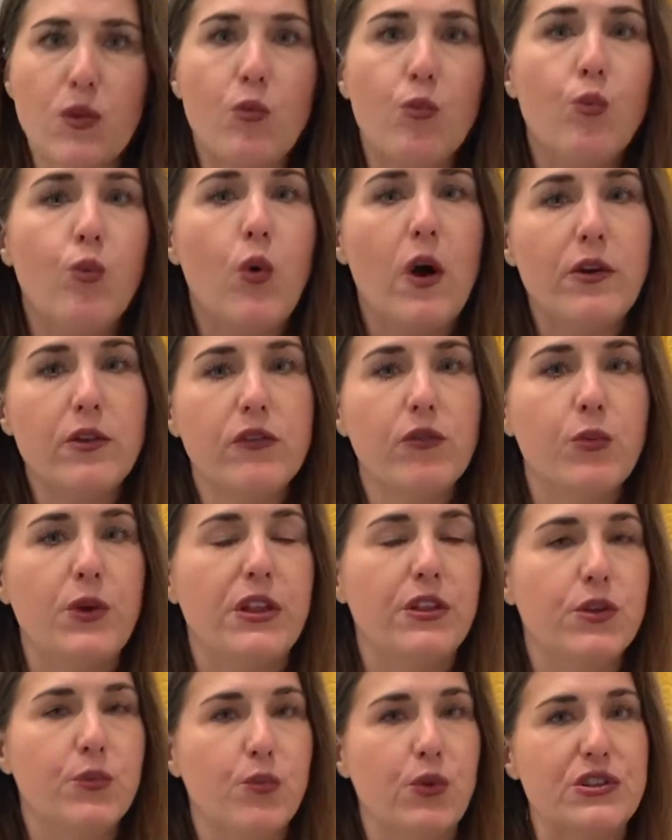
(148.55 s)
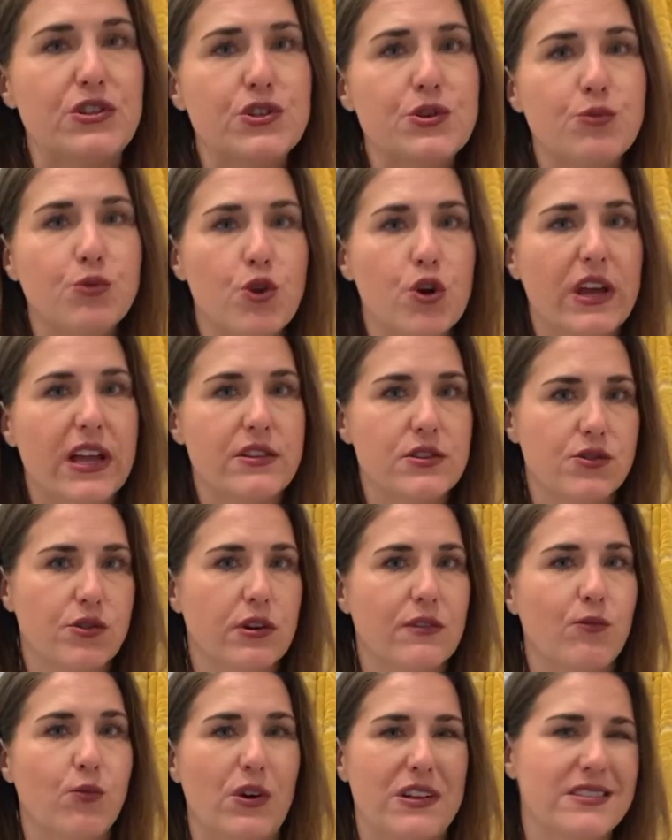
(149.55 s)
once you look at
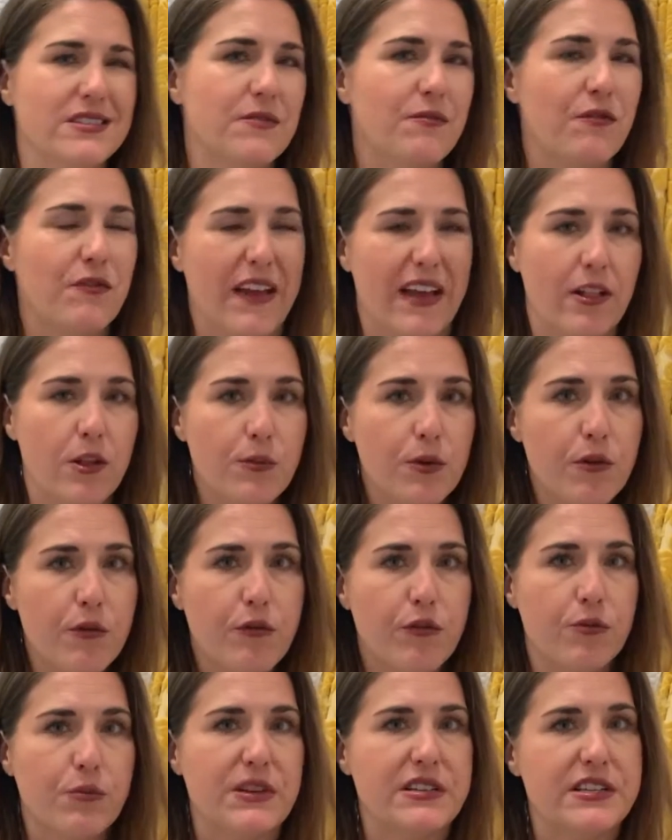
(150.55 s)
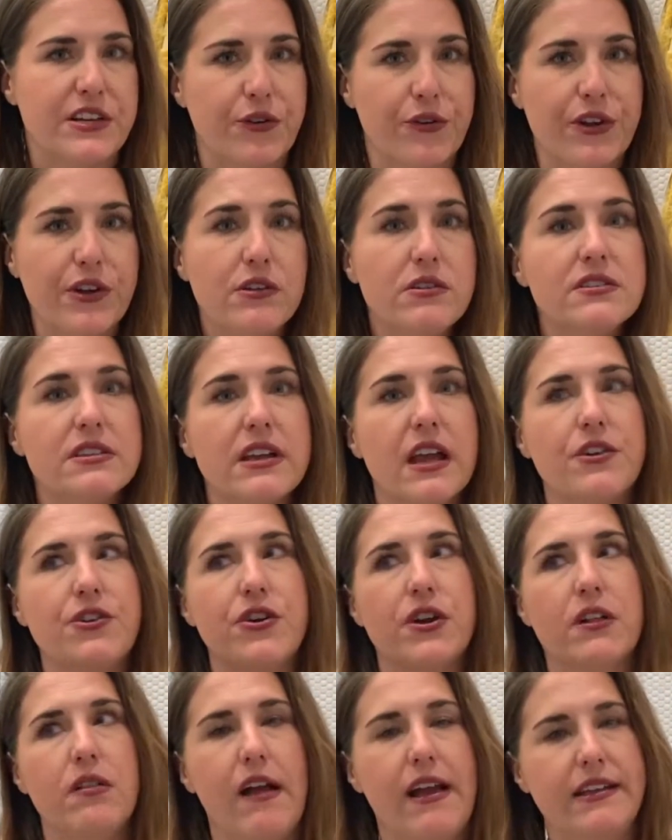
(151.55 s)
sort of what's available for materials and
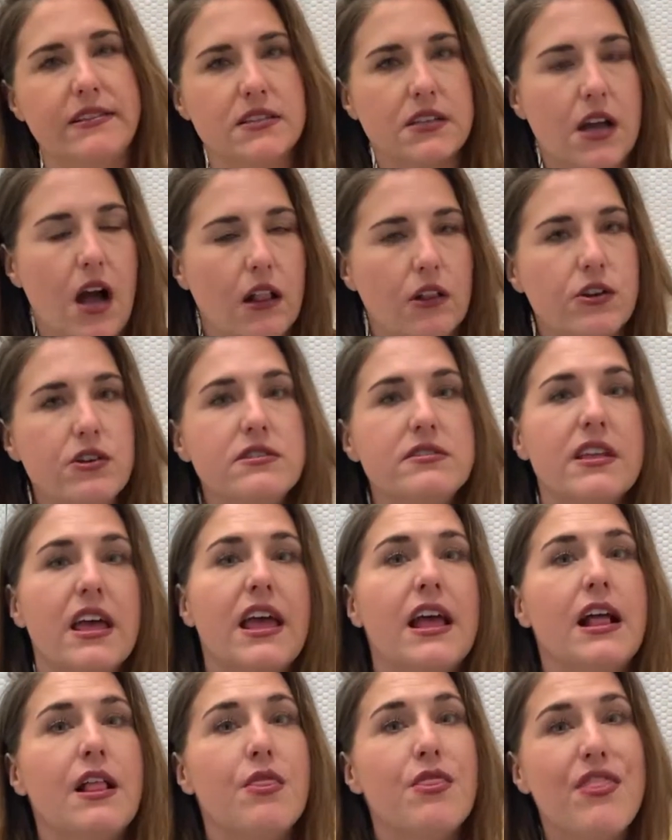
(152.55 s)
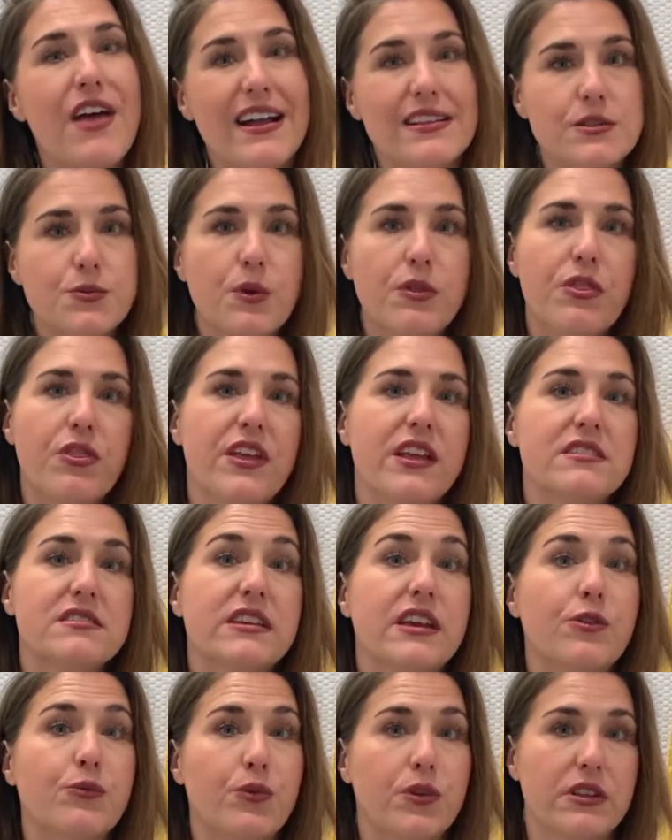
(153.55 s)
your client's colors, that's when things
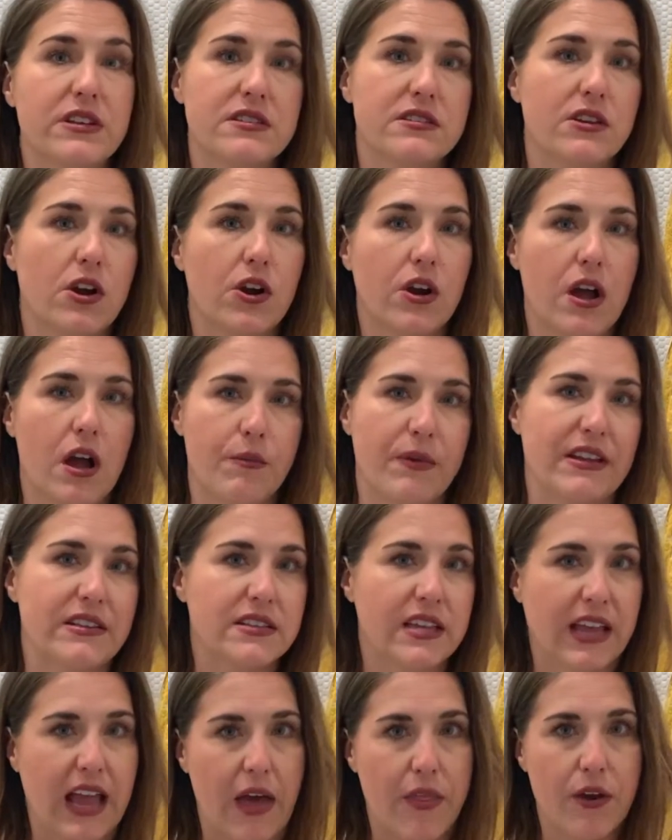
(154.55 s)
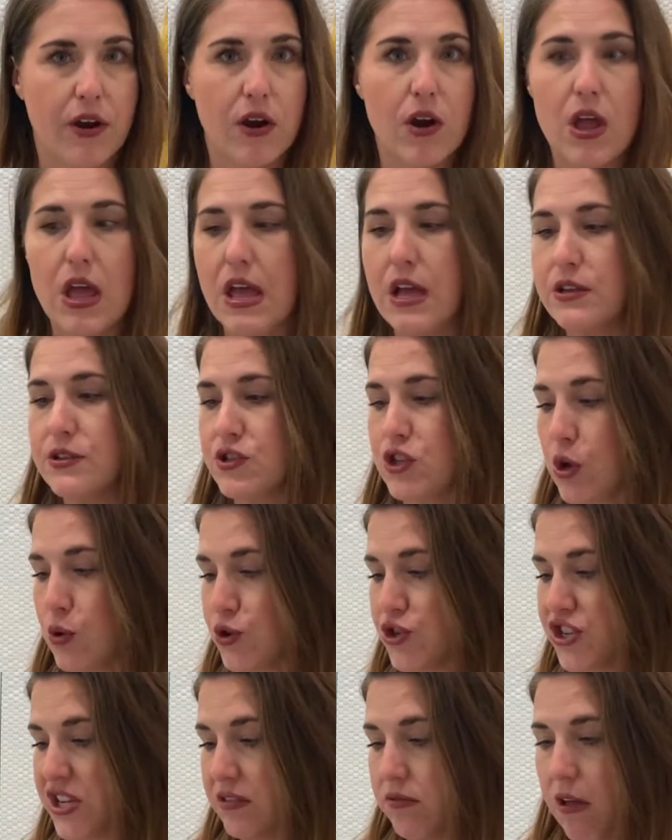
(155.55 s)
can really start coming together. So
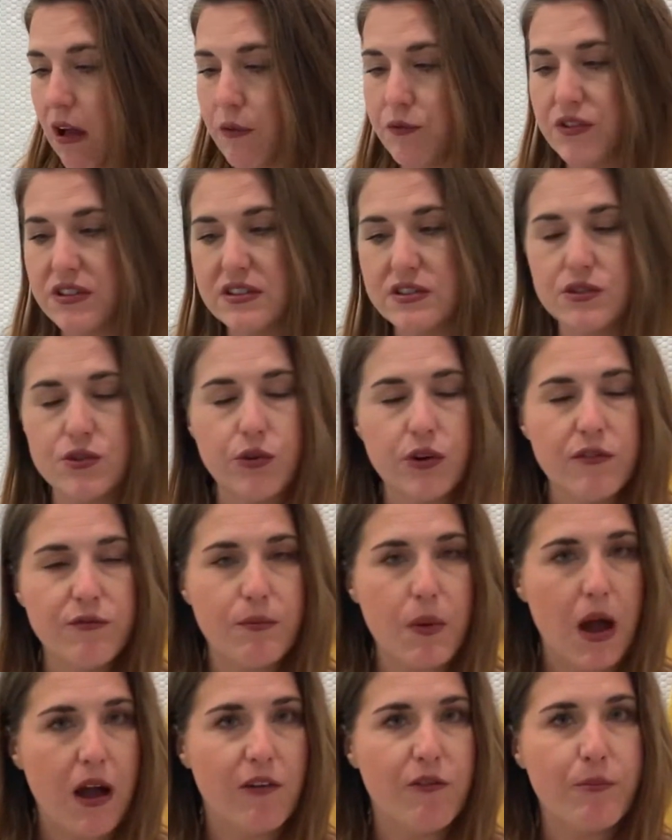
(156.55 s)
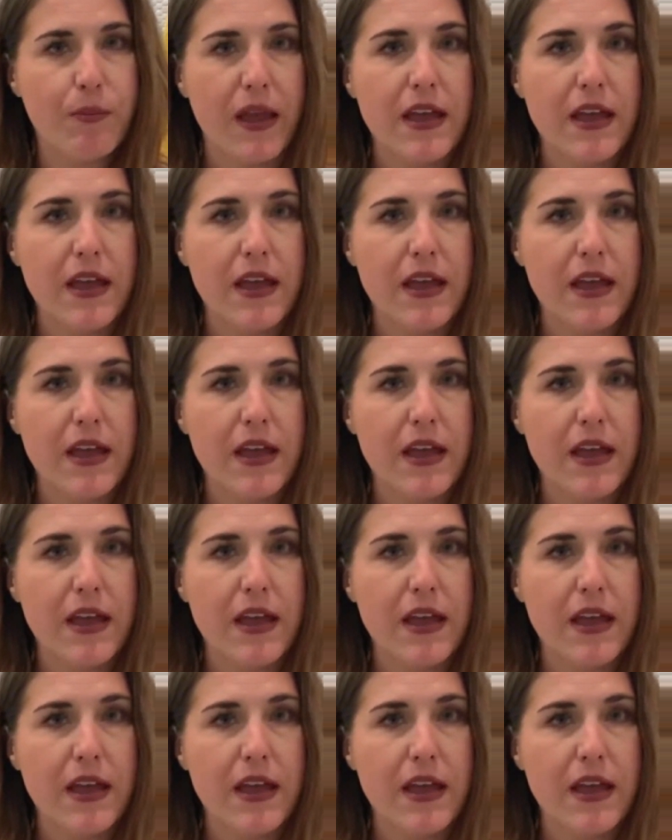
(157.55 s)
she loved this sort of mauve